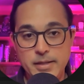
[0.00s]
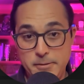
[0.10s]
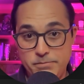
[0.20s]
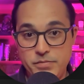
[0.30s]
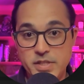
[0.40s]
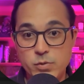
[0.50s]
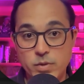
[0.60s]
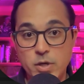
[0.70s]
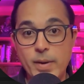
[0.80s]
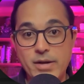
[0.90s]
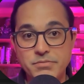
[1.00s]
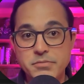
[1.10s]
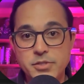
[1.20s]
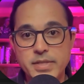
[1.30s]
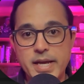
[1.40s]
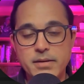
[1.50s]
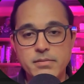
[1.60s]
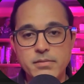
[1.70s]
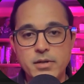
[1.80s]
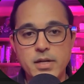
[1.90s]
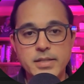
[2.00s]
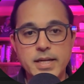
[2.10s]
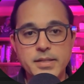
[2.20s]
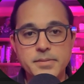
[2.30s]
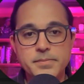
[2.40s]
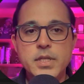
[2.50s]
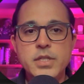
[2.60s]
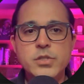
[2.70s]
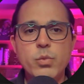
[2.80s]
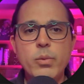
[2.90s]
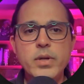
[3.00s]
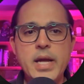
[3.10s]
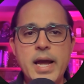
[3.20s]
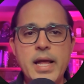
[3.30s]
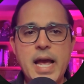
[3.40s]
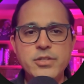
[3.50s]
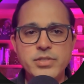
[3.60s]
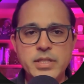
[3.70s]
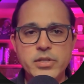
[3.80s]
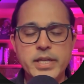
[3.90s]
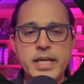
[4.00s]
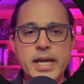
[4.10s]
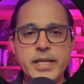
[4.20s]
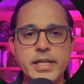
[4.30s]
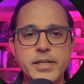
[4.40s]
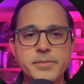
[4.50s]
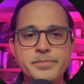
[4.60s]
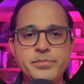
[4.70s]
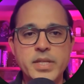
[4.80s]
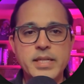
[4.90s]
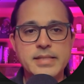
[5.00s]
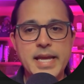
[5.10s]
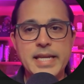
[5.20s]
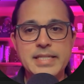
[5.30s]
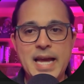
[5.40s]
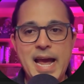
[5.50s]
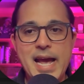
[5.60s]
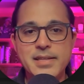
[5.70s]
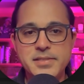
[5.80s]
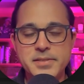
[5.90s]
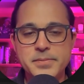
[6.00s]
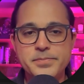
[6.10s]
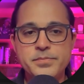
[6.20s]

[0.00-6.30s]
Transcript: this will go out to that contact. So what we're actually looking at here is a task.